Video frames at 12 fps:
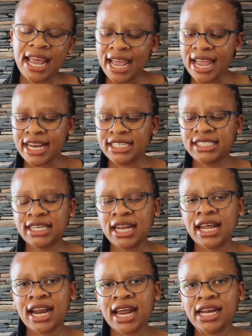And
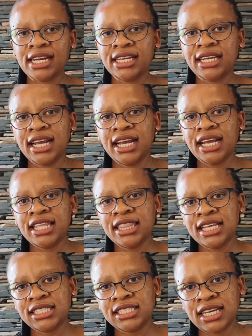generally,
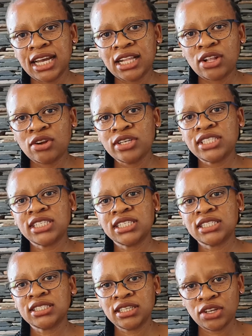the Z
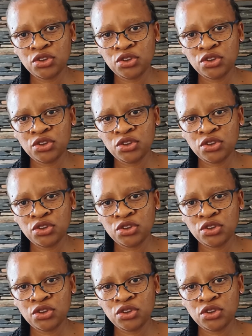clauses,